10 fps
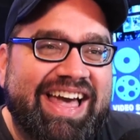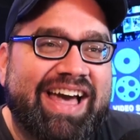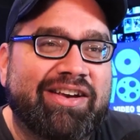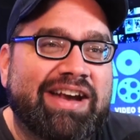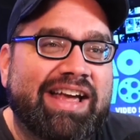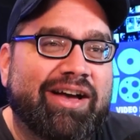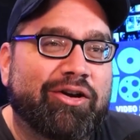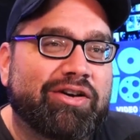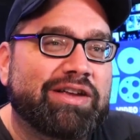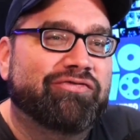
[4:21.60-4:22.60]
How did I
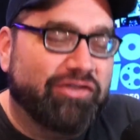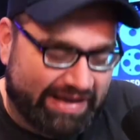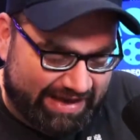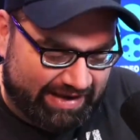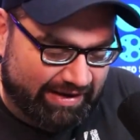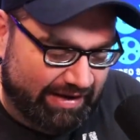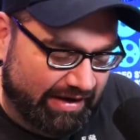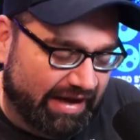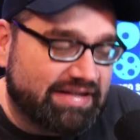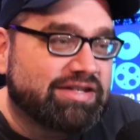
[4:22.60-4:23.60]
already forget it?
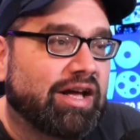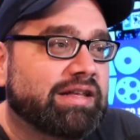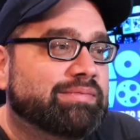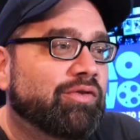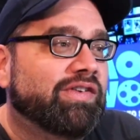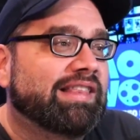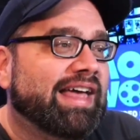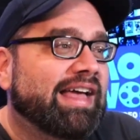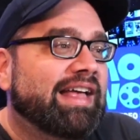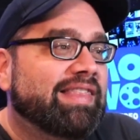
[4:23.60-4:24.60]
I saw this movie
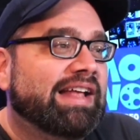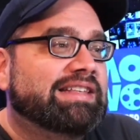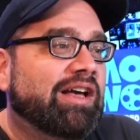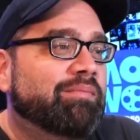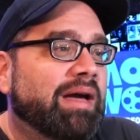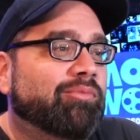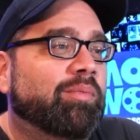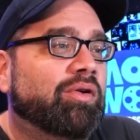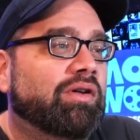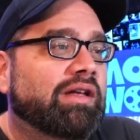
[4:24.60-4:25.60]
last. That's how
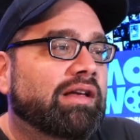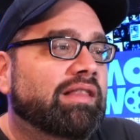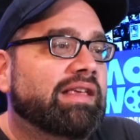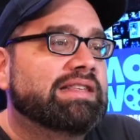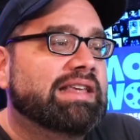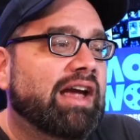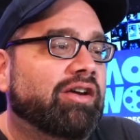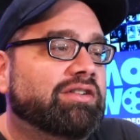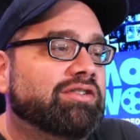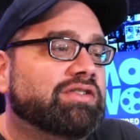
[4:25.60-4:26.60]
memorable these
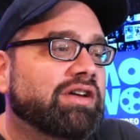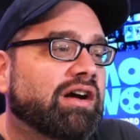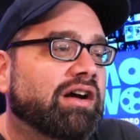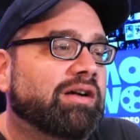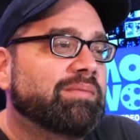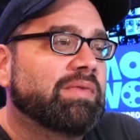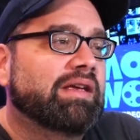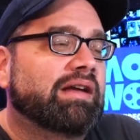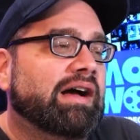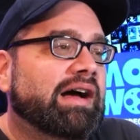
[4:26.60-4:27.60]
characters are.
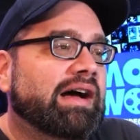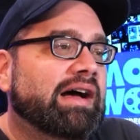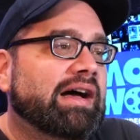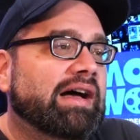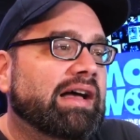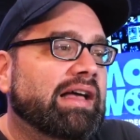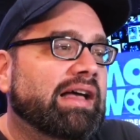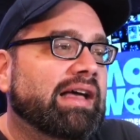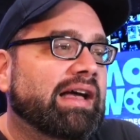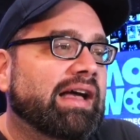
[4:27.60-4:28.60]

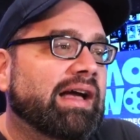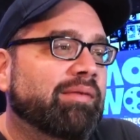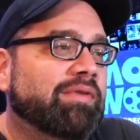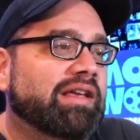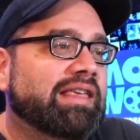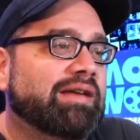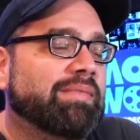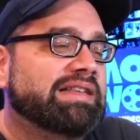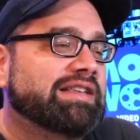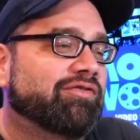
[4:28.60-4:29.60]
I'm going to kick
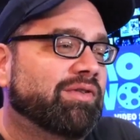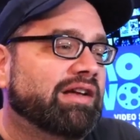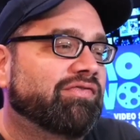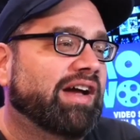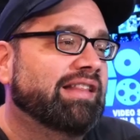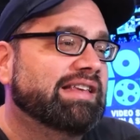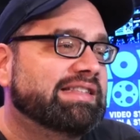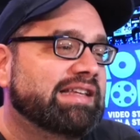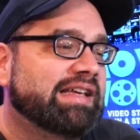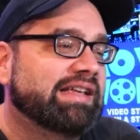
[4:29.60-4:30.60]
myself when I finally
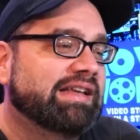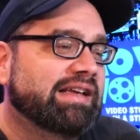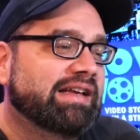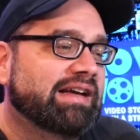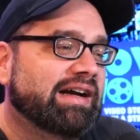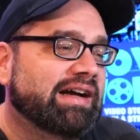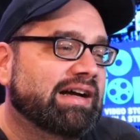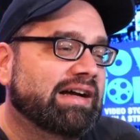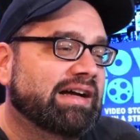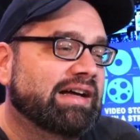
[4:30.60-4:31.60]
see it.
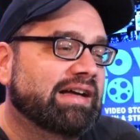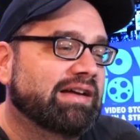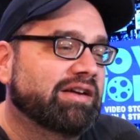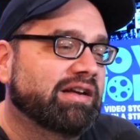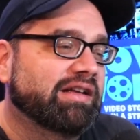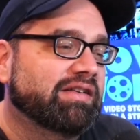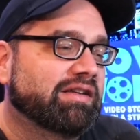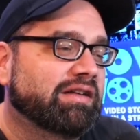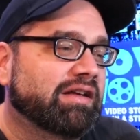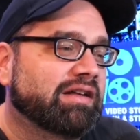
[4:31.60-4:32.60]
Here it is.
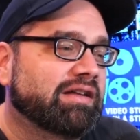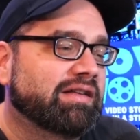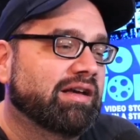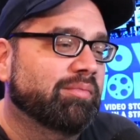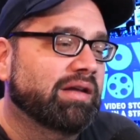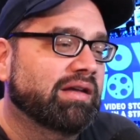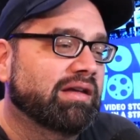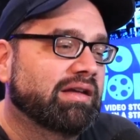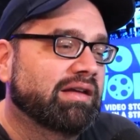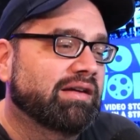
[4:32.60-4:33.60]
Hold on. It's coming.
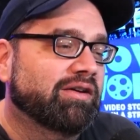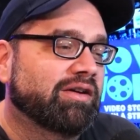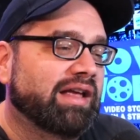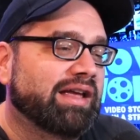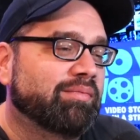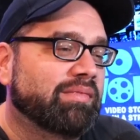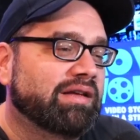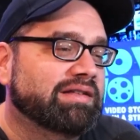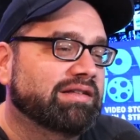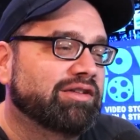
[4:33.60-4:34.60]
Her name
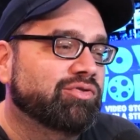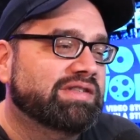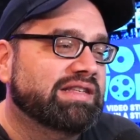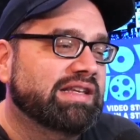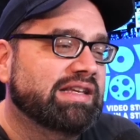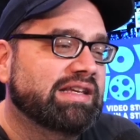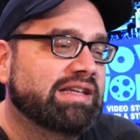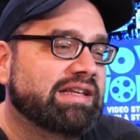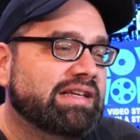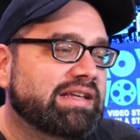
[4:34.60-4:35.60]
is
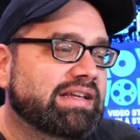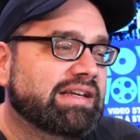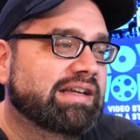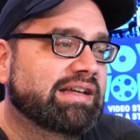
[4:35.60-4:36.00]
Lucy.